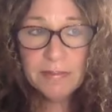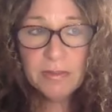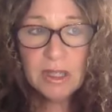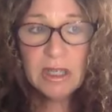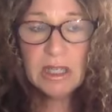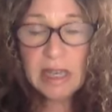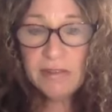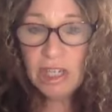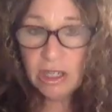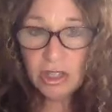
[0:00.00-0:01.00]
really
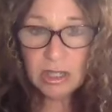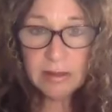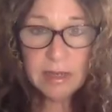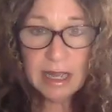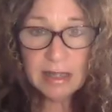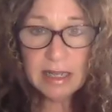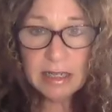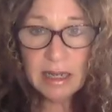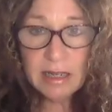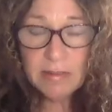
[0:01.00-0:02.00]
life-changing at that
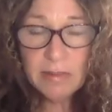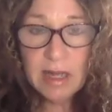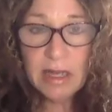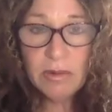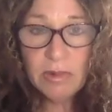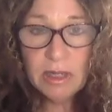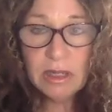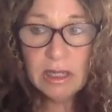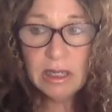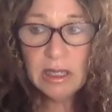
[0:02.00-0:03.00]
time and
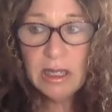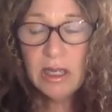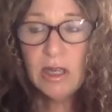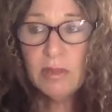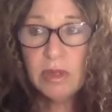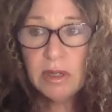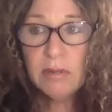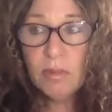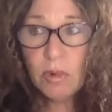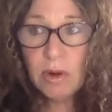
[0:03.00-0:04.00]
really
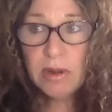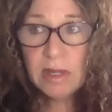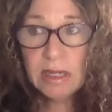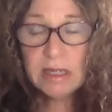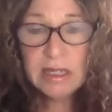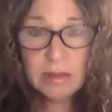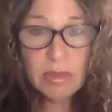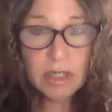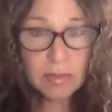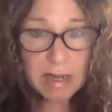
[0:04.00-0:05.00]
put more things in
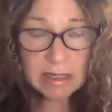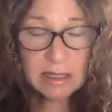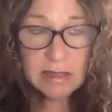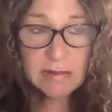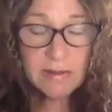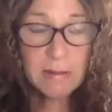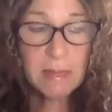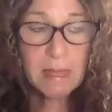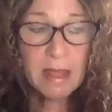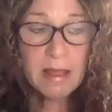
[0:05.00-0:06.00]
perspective
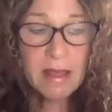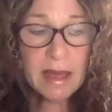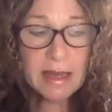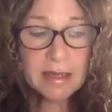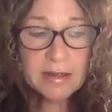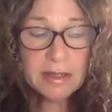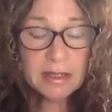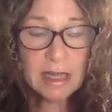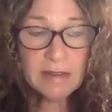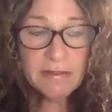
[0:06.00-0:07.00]
that
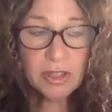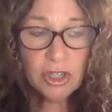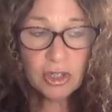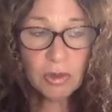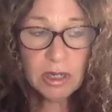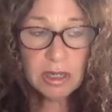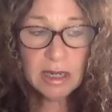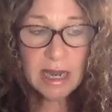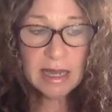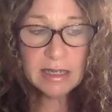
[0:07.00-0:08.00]
life is short.
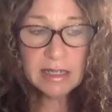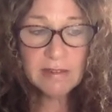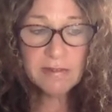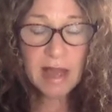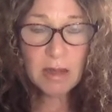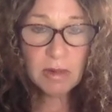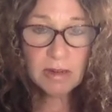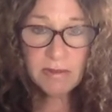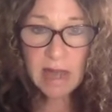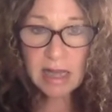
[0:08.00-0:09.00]
And if I would
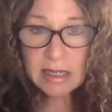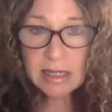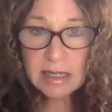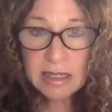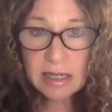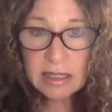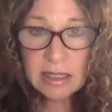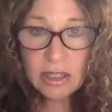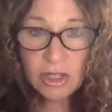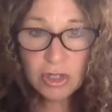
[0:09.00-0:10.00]
have gotten sucked
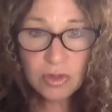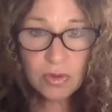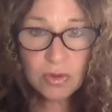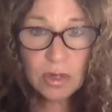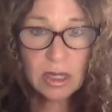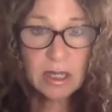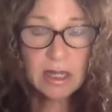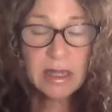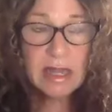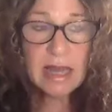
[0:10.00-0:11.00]
into
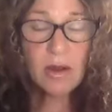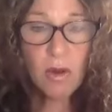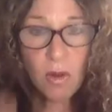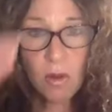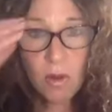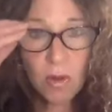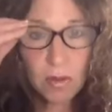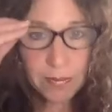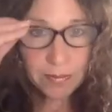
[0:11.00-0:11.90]
that whole